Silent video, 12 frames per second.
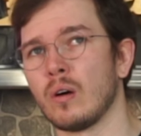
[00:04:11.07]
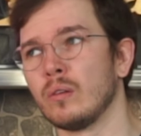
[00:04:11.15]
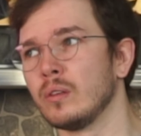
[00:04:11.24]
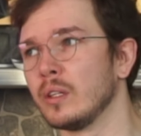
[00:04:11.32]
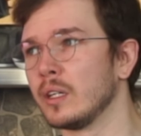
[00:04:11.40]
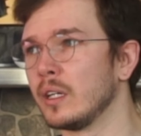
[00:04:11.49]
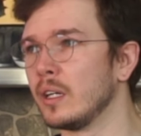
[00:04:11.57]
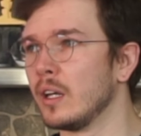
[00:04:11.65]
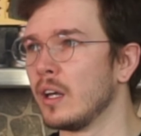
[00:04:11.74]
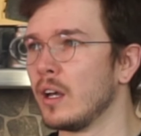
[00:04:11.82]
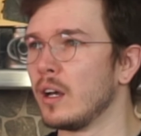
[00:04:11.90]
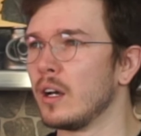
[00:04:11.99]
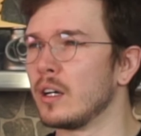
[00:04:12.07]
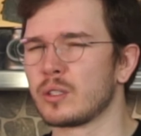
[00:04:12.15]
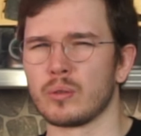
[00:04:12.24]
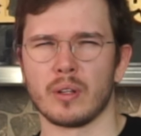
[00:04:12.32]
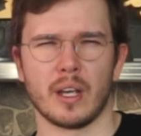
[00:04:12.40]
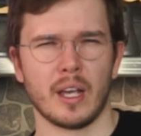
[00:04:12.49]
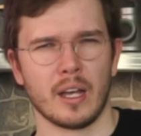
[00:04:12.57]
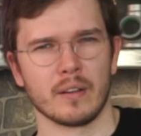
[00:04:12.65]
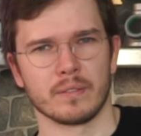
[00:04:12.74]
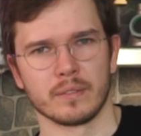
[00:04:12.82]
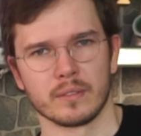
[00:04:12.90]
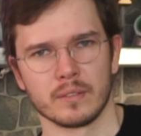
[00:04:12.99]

only 2.5